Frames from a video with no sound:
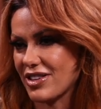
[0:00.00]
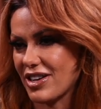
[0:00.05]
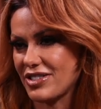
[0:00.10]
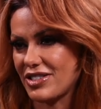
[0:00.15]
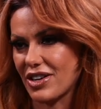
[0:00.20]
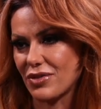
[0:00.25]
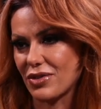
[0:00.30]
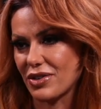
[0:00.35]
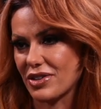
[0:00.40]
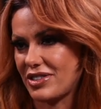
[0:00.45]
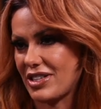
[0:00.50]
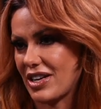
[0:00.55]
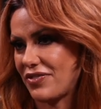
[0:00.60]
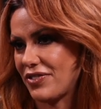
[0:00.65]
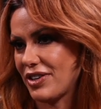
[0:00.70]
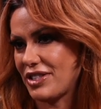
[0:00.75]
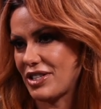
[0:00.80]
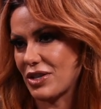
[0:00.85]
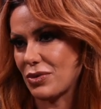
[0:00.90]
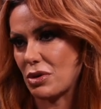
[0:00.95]
I
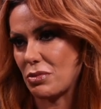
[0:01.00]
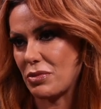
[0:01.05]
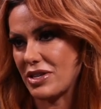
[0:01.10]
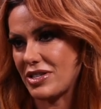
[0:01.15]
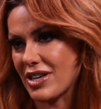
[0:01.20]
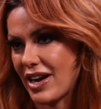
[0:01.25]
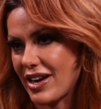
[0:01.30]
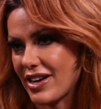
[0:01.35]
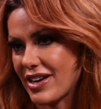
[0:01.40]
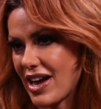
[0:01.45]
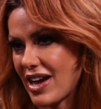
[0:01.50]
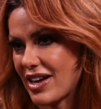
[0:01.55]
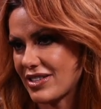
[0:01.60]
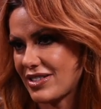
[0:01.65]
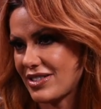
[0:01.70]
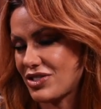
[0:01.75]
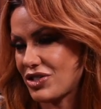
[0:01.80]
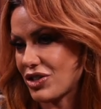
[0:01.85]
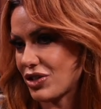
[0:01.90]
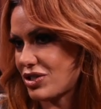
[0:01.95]
definitely don't want to be
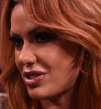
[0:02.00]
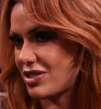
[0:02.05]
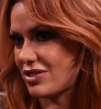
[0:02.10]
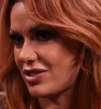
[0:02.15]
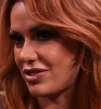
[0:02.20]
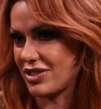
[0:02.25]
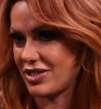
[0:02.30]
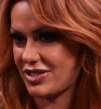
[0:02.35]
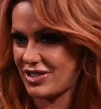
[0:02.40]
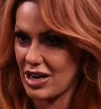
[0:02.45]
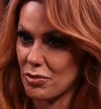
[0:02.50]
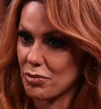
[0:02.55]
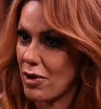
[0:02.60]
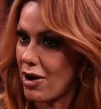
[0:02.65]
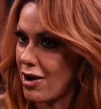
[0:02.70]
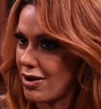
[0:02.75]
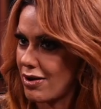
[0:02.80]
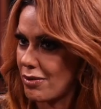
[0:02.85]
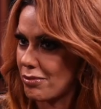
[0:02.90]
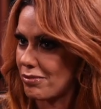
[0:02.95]
typecast just to the
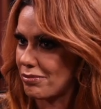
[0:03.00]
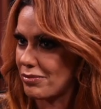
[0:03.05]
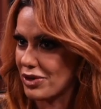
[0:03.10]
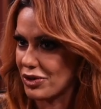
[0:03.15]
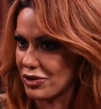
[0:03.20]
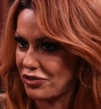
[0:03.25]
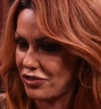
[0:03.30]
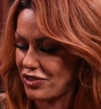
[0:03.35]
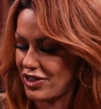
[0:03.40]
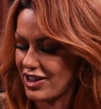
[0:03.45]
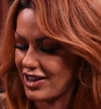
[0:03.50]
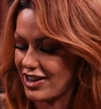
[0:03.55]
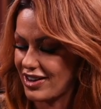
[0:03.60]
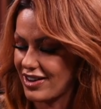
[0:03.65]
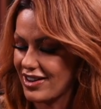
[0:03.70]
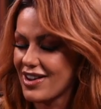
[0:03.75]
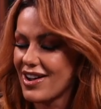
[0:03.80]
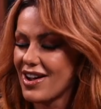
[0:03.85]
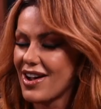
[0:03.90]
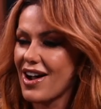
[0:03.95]
stepmom MILF thing.
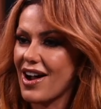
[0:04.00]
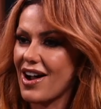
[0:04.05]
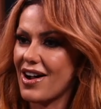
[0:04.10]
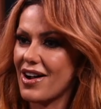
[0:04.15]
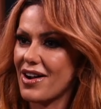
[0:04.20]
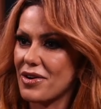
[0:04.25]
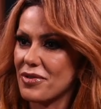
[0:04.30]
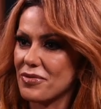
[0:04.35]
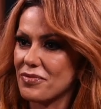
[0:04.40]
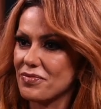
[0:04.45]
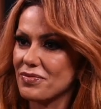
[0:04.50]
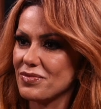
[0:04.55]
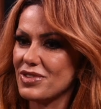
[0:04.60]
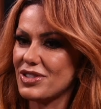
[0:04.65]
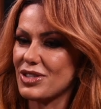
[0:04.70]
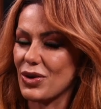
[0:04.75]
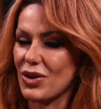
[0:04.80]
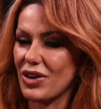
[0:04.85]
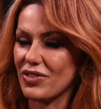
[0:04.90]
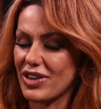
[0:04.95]

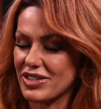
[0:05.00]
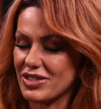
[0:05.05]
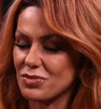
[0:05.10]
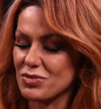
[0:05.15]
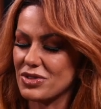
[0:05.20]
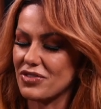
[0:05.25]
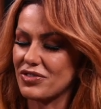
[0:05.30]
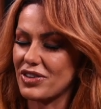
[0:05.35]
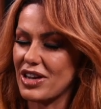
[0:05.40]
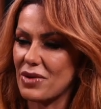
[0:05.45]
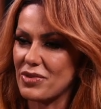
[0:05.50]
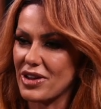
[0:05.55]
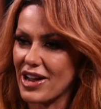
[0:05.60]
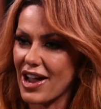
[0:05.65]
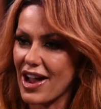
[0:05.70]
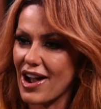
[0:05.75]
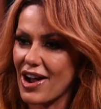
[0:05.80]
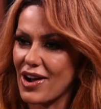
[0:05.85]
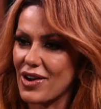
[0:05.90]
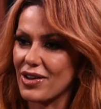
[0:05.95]
So I've got some stuff coming
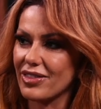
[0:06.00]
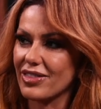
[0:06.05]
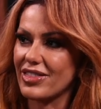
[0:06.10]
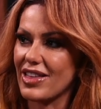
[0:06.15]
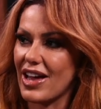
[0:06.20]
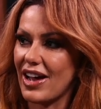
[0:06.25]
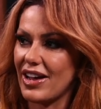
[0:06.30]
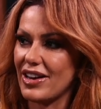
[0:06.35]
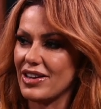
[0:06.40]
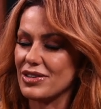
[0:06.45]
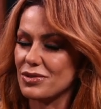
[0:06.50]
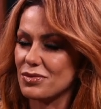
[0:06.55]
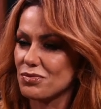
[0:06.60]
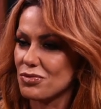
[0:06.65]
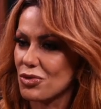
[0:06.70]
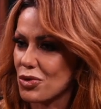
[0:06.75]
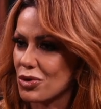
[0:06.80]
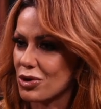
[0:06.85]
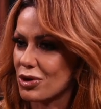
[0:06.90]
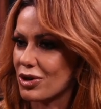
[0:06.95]
out that is
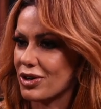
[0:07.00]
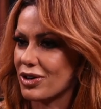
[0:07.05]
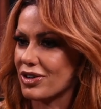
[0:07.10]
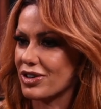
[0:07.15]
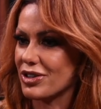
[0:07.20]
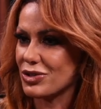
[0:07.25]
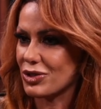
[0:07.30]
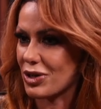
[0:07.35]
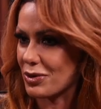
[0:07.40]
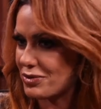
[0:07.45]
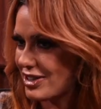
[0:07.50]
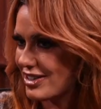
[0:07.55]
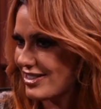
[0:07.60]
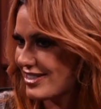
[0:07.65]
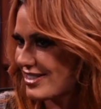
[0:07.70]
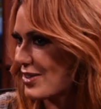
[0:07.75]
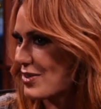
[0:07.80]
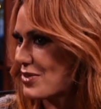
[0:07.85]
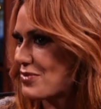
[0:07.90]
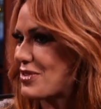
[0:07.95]
more scripted.
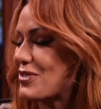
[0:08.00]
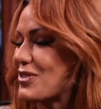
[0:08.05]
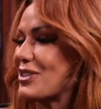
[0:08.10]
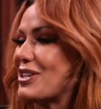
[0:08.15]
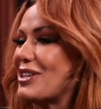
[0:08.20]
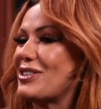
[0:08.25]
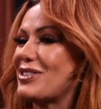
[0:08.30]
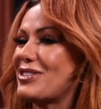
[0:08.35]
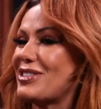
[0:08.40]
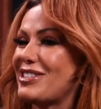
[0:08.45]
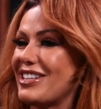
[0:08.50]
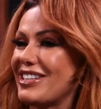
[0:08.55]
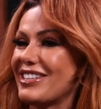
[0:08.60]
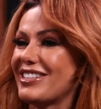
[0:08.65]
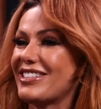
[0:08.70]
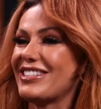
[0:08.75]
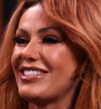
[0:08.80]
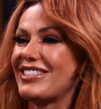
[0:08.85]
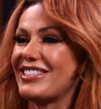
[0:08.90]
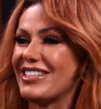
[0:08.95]
So it'll be really interesting
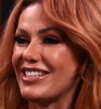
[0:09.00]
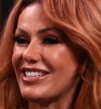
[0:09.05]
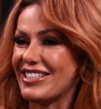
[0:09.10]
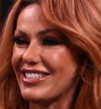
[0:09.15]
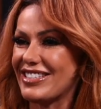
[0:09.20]
to see.